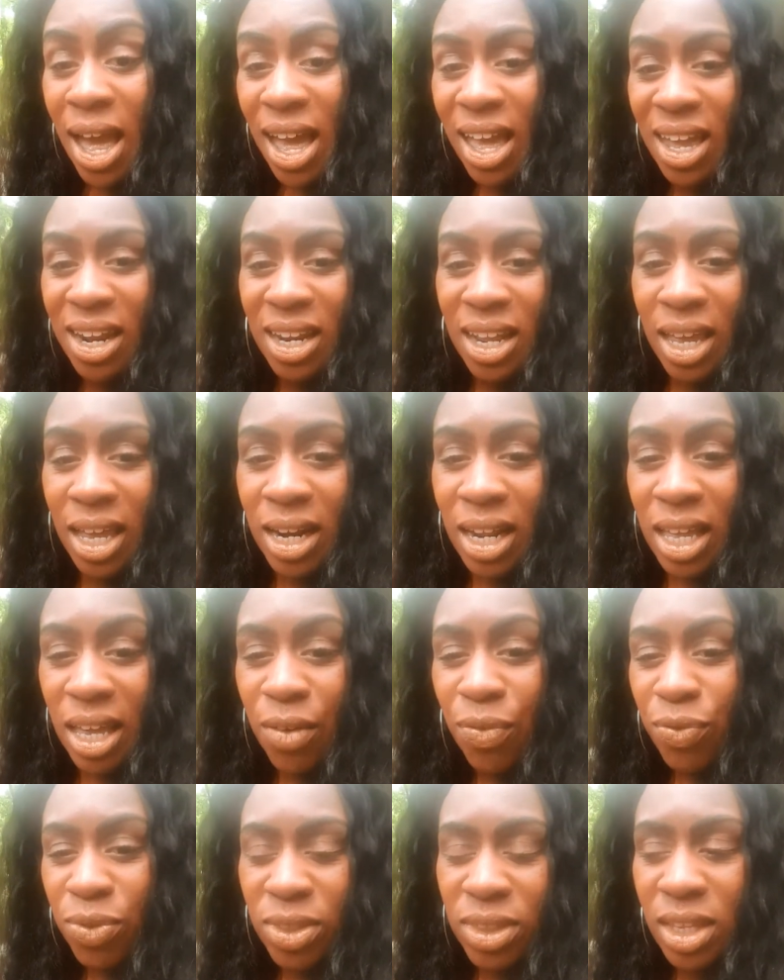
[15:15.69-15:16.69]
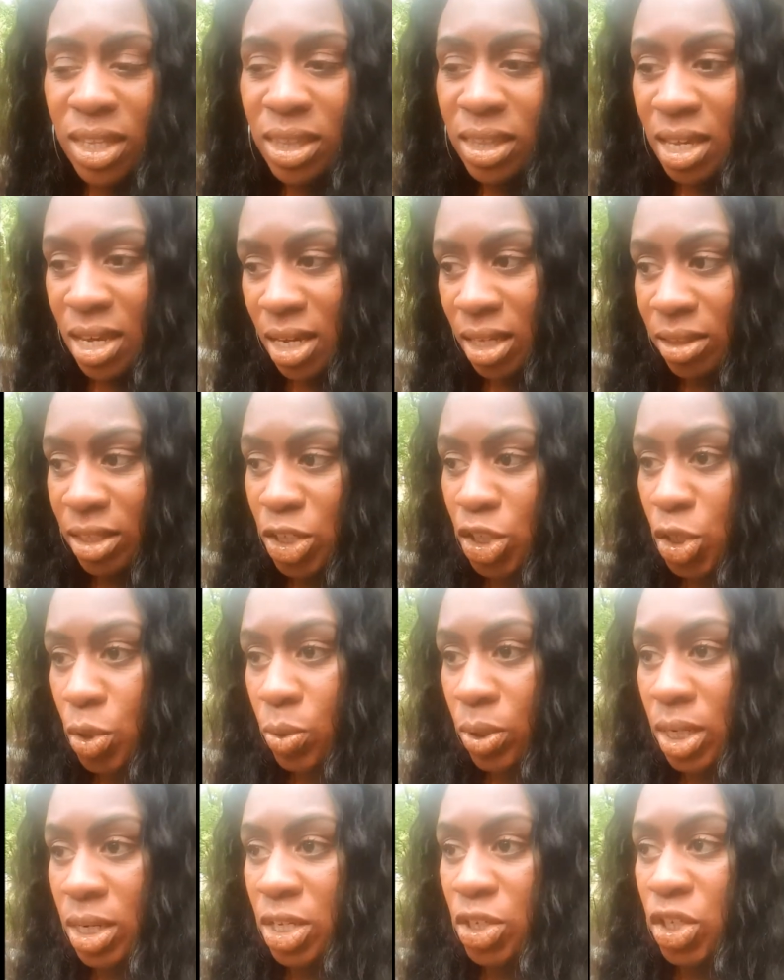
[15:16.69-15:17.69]
And if the thing that you
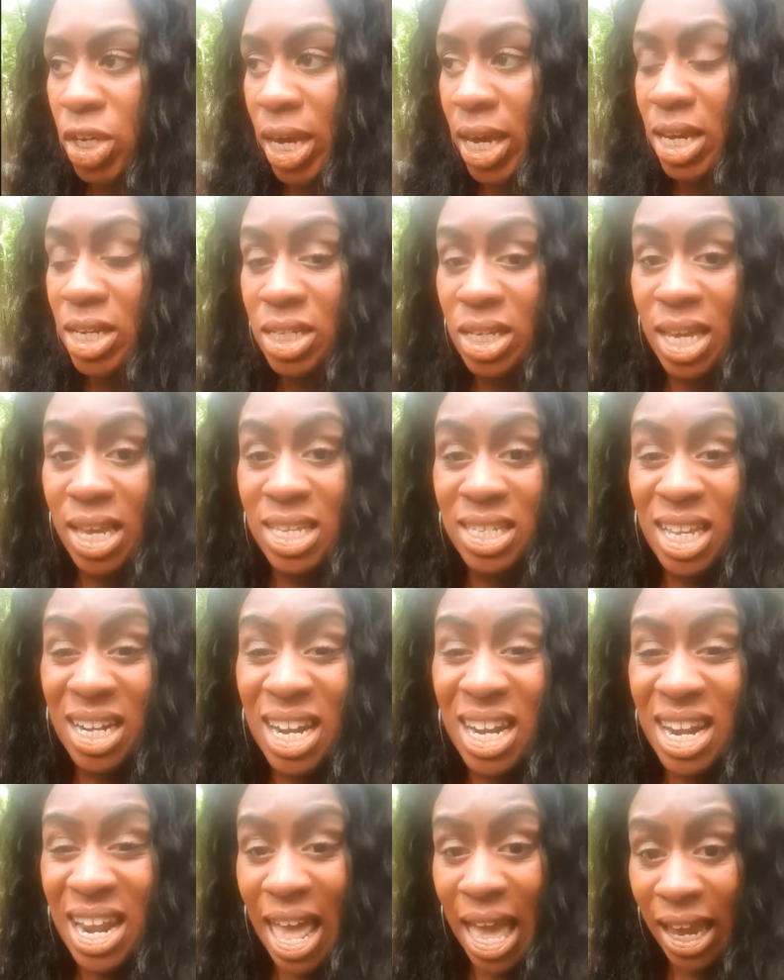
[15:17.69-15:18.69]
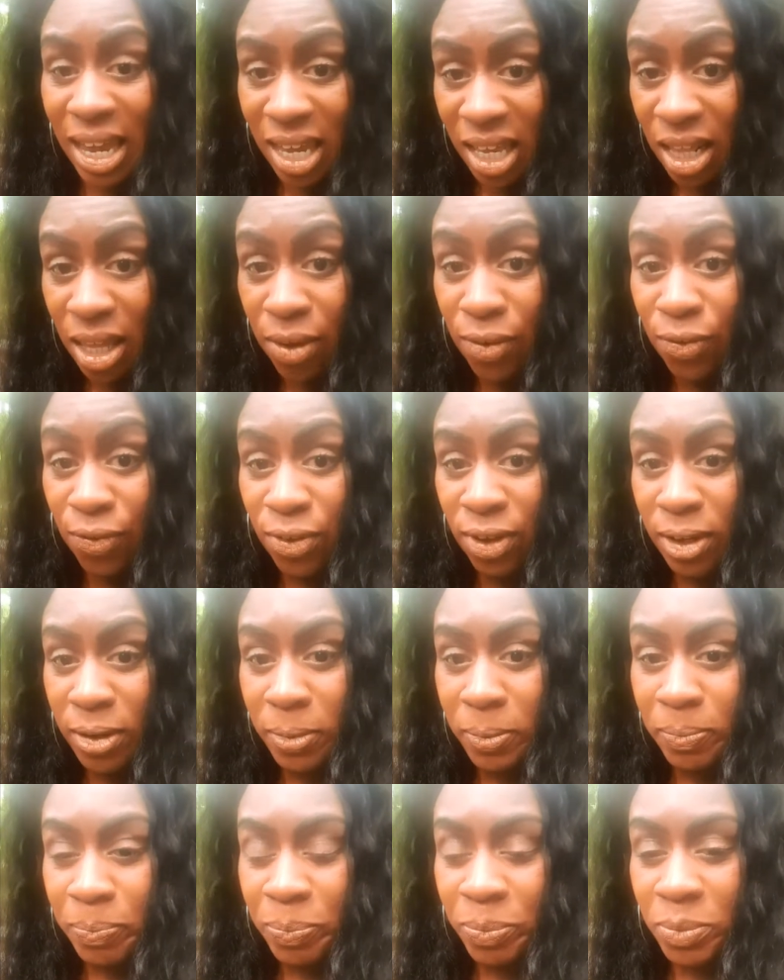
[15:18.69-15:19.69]
need to change is a negative
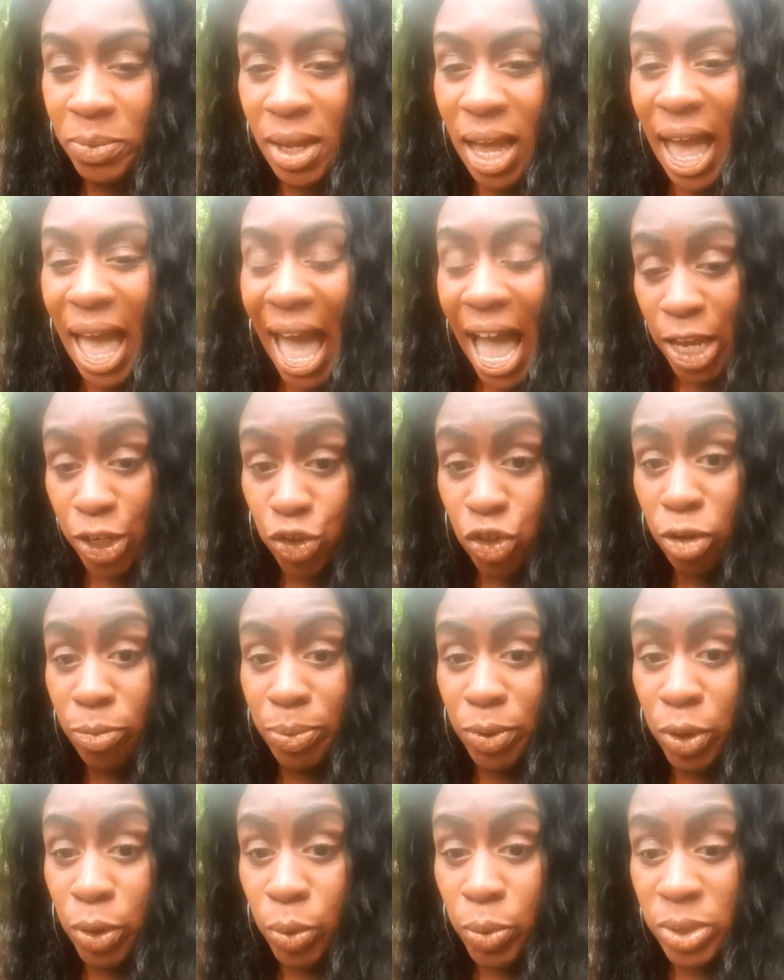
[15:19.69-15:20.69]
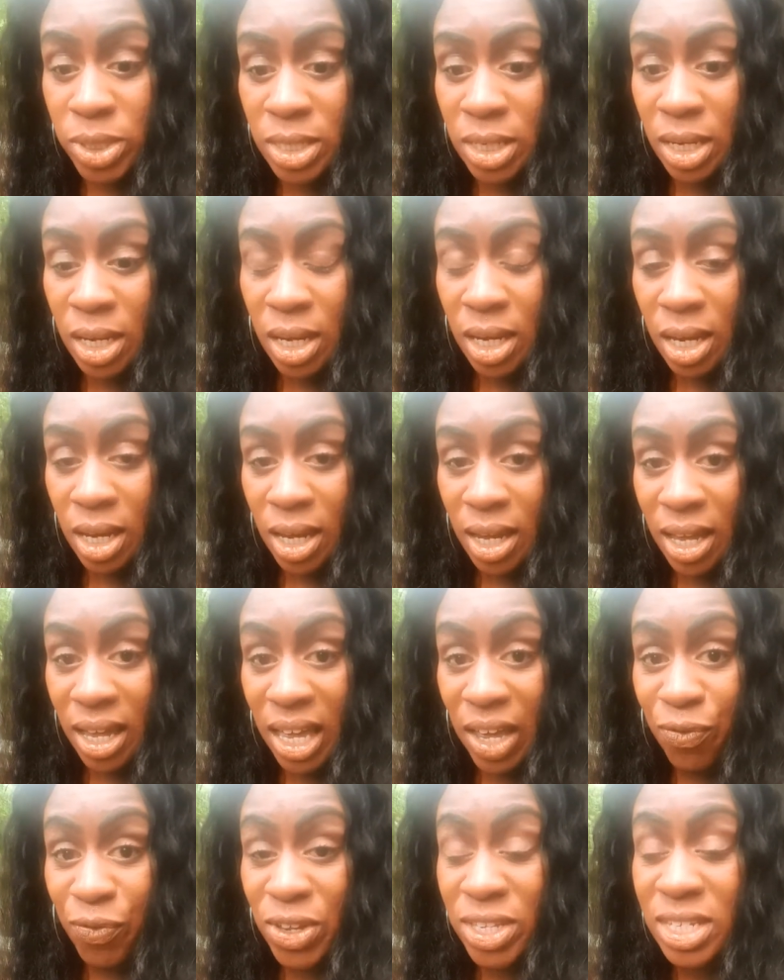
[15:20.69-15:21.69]
attribute,
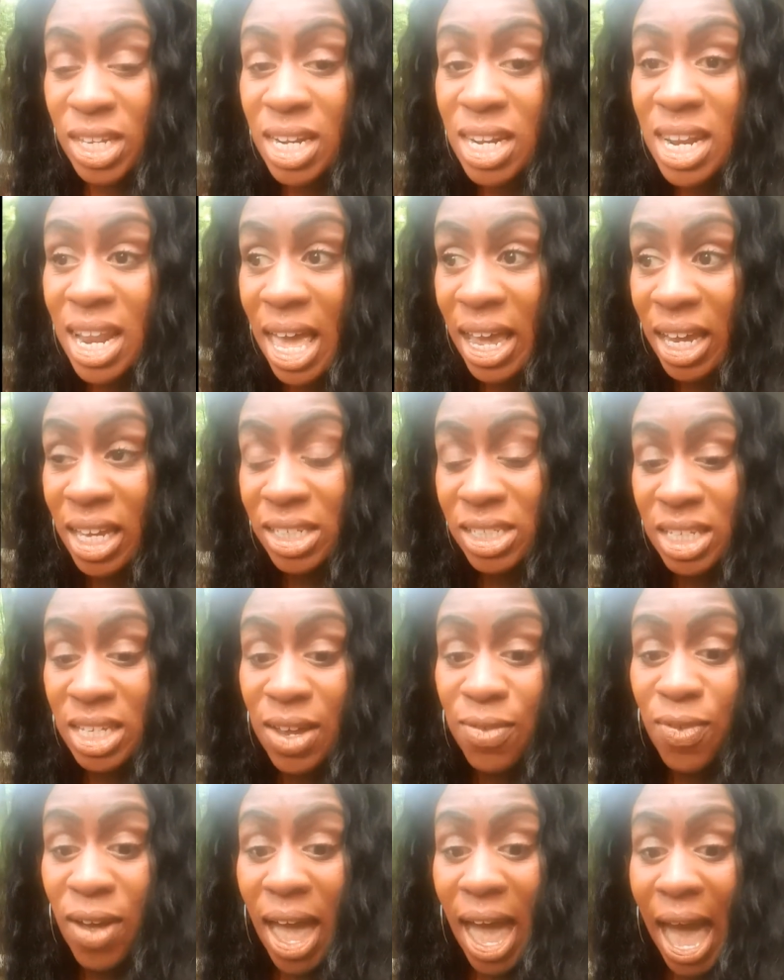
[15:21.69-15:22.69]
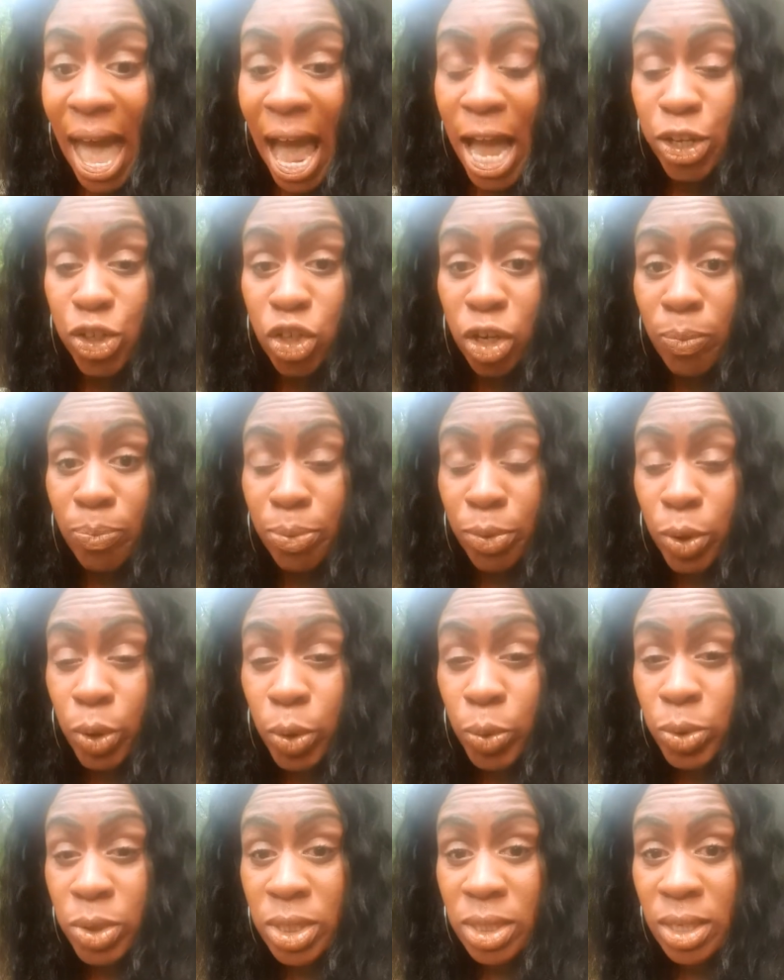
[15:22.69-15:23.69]
if it's a negative
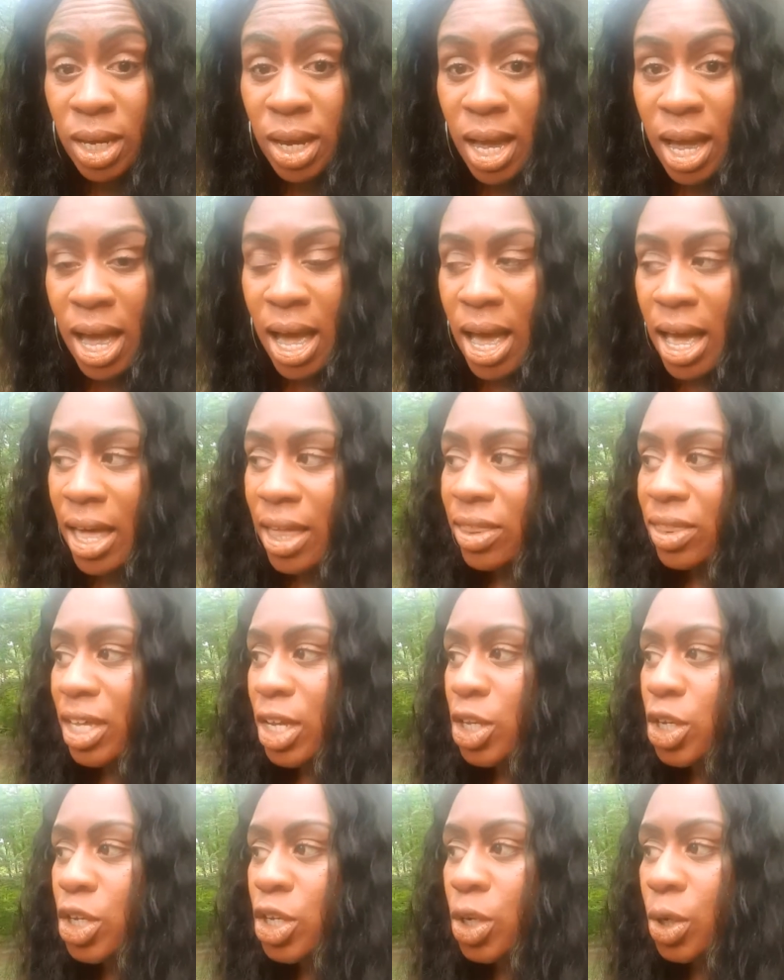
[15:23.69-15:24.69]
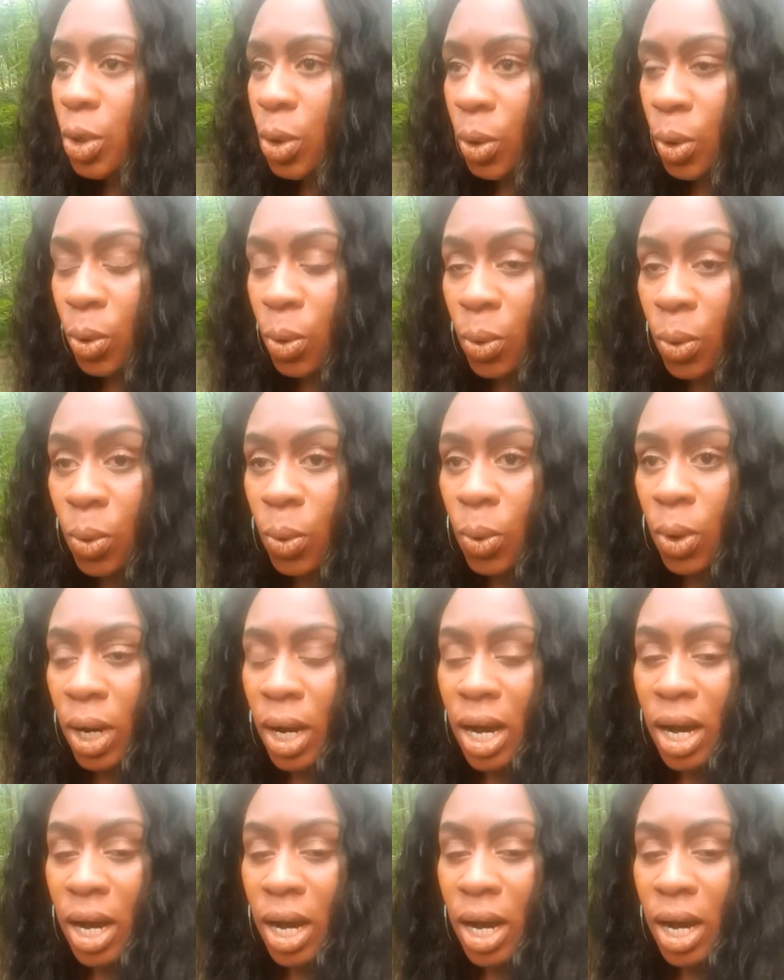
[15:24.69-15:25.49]
attribute, then you